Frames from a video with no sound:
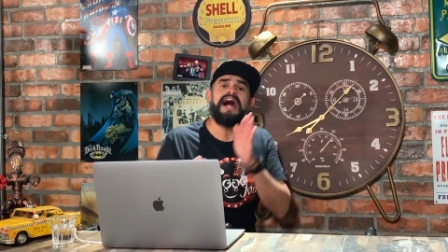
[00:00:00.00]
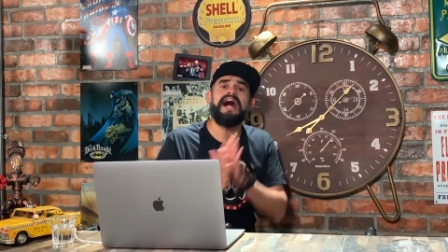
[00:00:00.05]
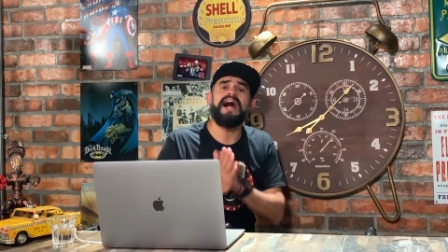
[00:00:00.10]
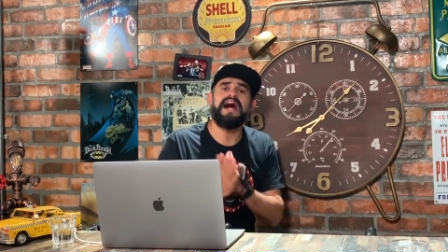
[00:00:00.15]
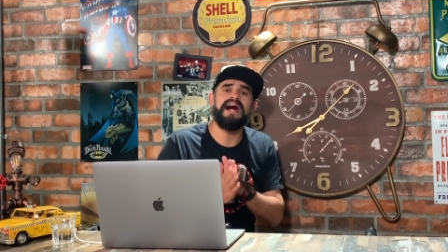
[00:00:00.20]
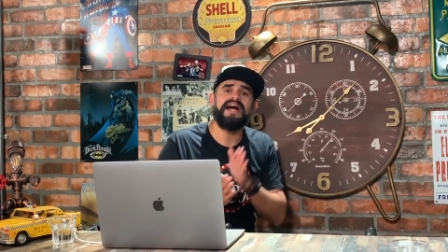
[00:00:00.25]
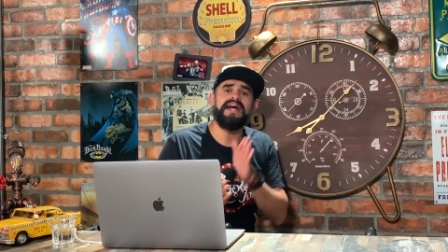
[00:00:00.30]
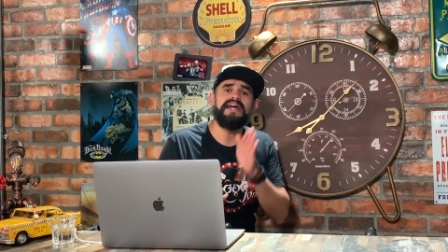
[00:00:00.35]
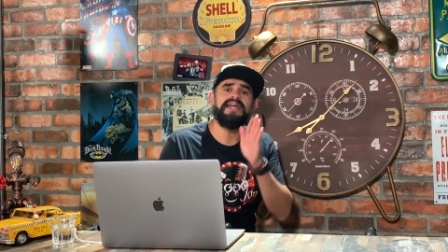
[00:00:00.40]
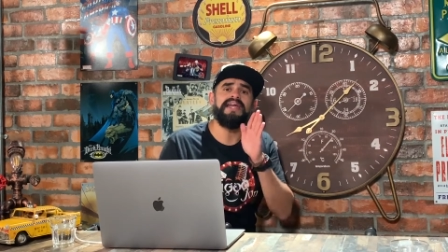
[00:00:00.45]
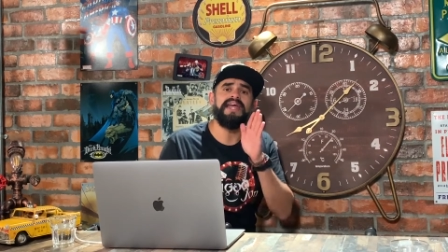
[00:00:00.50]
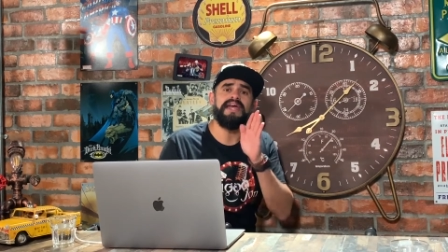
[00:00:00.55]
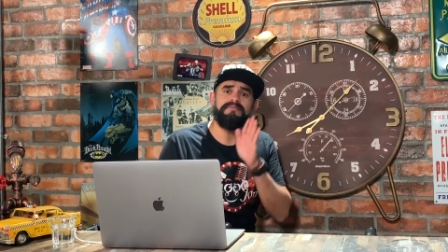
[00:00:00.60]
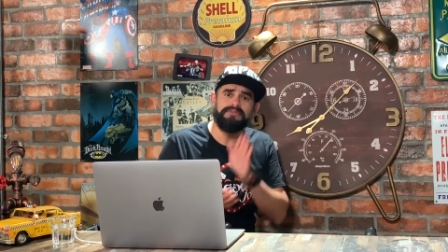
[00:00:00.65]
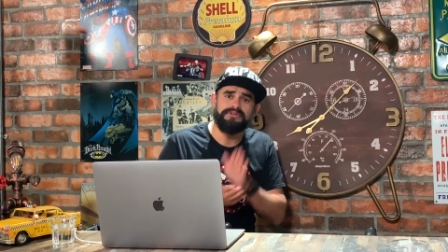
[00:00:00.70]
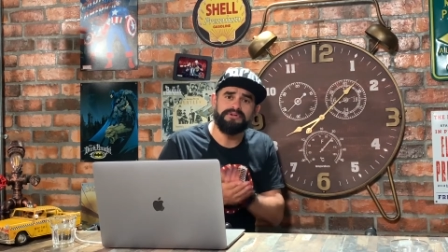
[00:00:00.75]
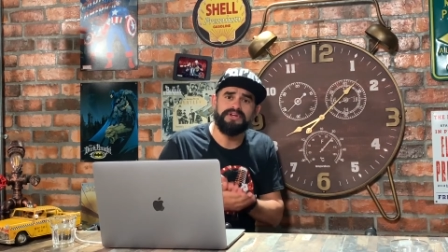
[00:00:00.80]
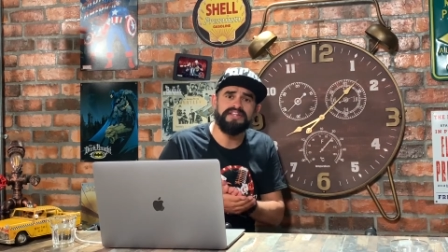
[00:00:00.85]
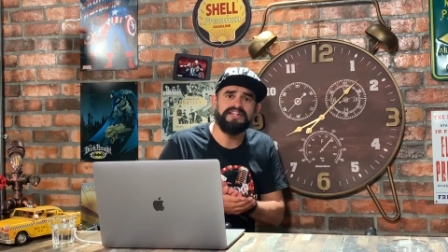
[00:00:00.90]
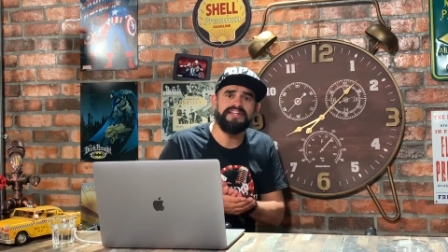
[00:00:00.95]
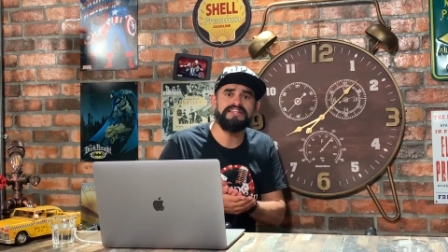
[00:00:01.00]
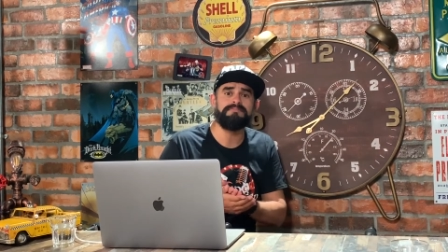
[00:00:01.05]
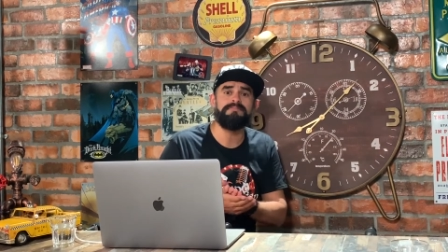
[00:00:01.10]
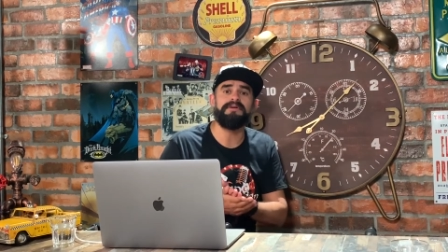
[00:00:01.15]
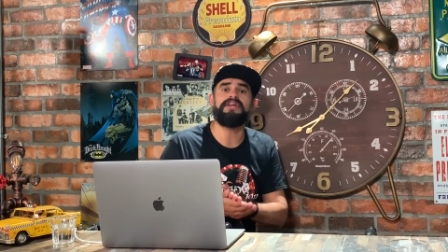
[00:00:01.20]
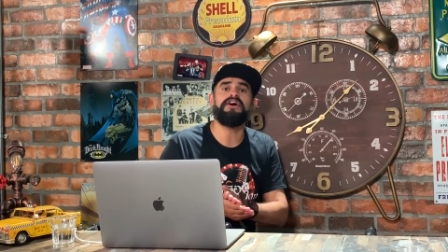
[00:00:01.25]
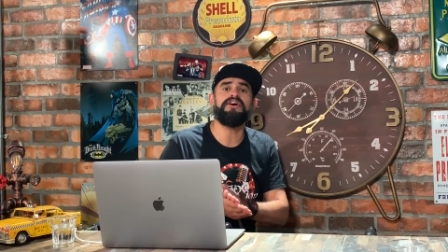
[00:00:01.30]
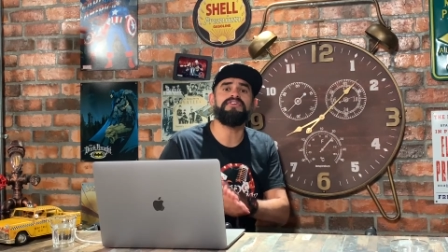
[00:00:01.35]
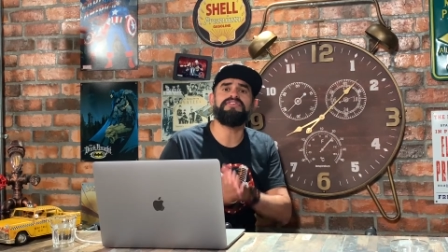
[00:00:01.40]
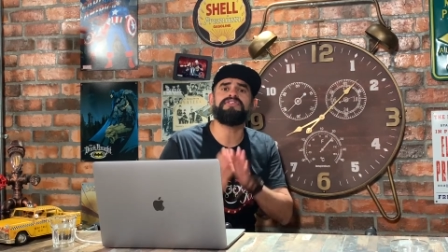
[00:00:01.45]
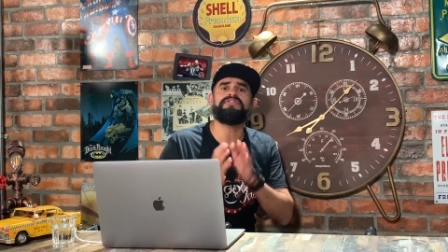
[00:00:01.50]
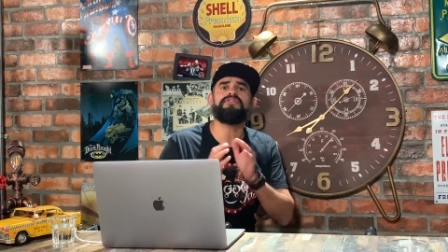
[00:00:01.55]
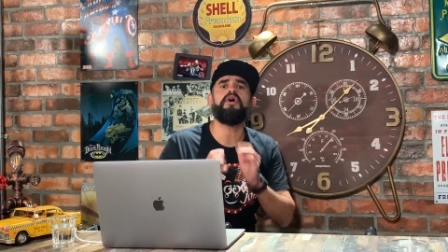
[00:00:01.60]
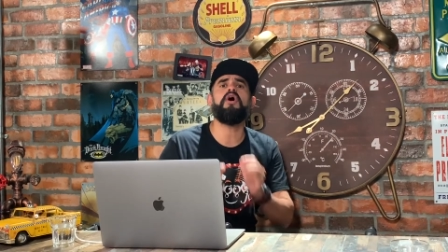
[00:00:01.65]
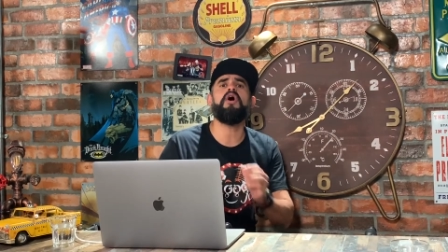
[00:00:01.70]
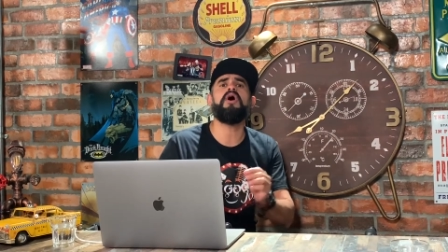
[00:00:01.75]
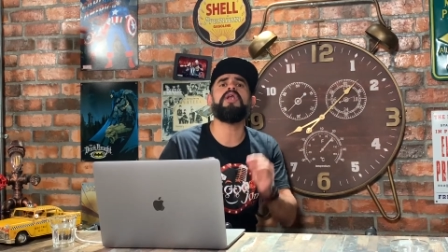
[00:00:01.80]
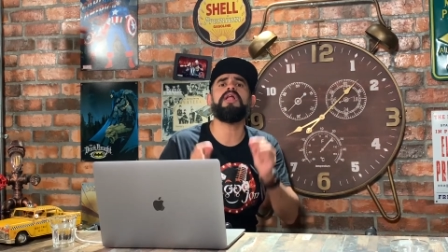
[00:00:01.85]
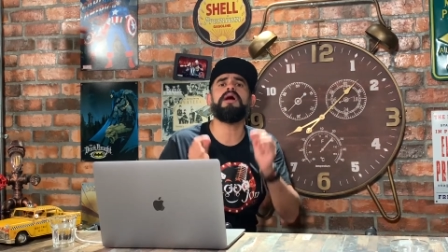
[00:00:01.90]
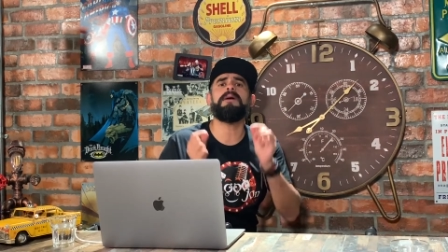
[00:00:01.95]
I am doing this because it's
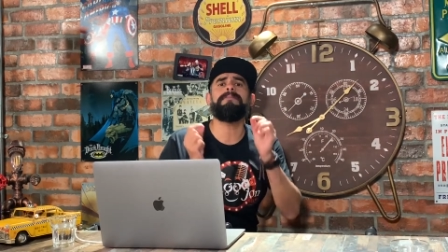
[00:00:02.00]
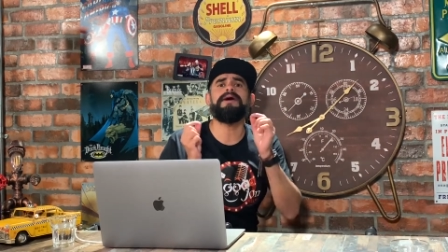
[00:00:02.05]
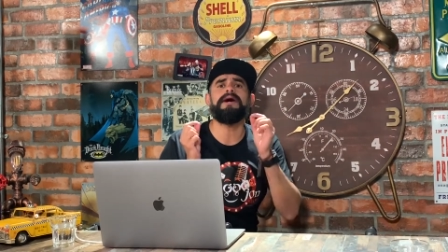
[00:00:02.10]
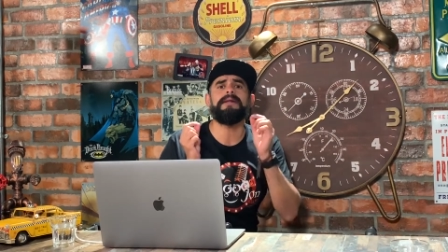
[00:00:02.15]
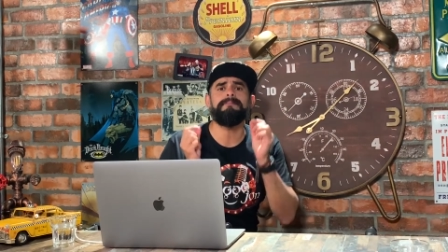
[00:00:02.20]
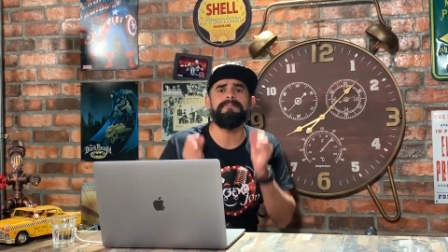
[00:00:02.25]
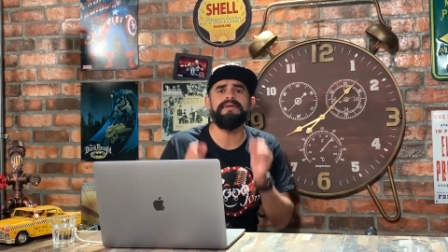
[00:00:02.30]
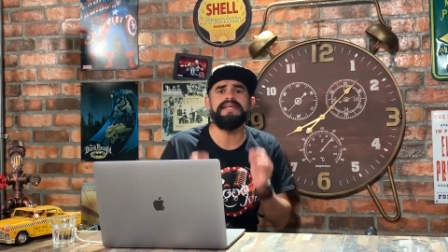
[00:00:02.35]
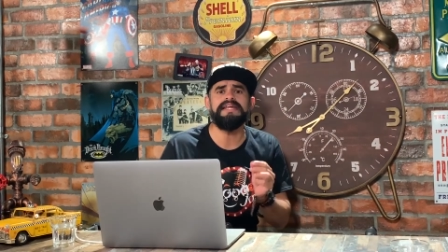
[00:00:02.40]
all about